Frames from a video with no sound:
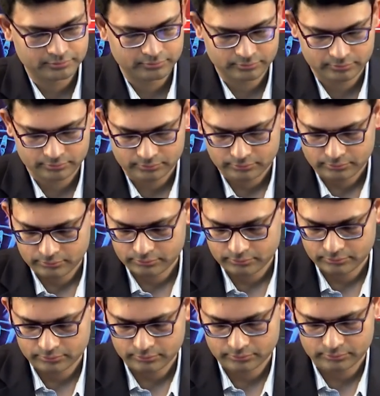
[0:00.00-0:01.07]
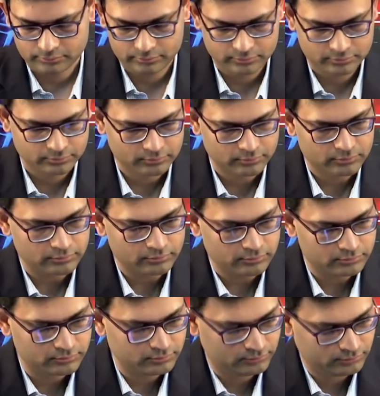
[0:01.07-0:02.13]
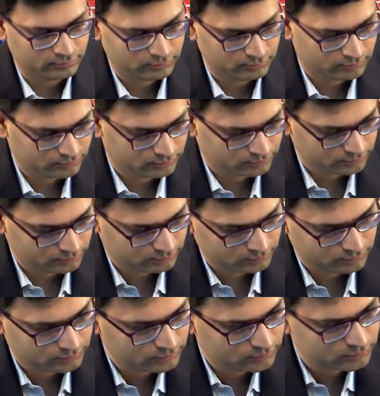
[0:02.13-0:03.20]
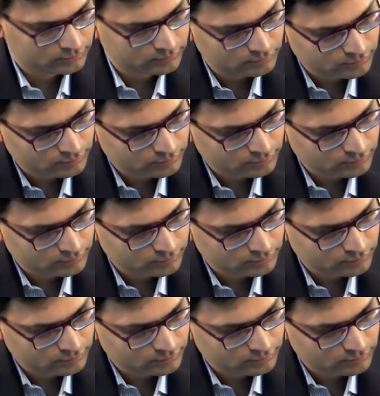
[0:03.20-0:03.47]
(no one is talking)